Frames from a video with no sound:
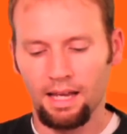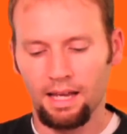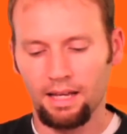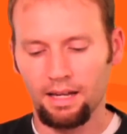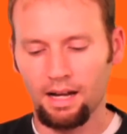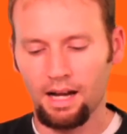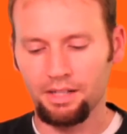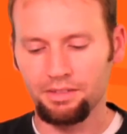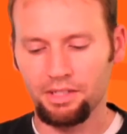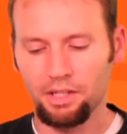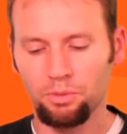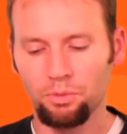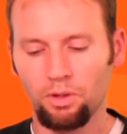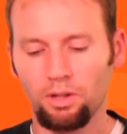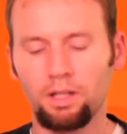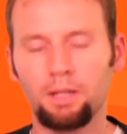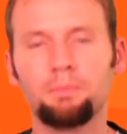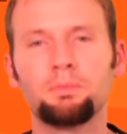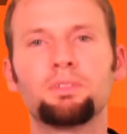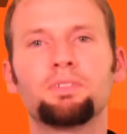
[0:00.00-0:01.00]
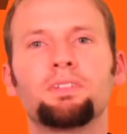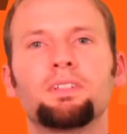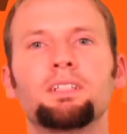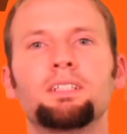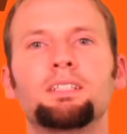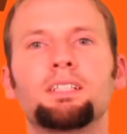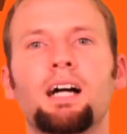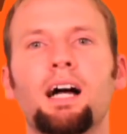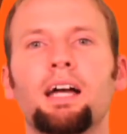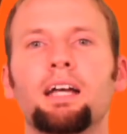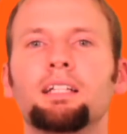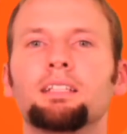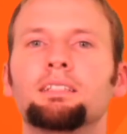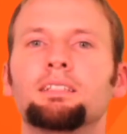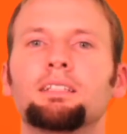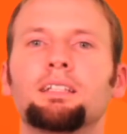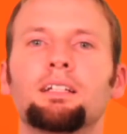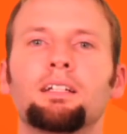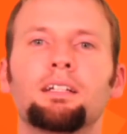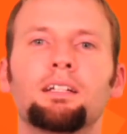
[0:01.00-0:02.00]
and Andre Williams for the
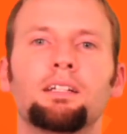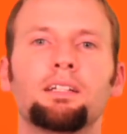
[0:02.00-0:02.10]
Giants.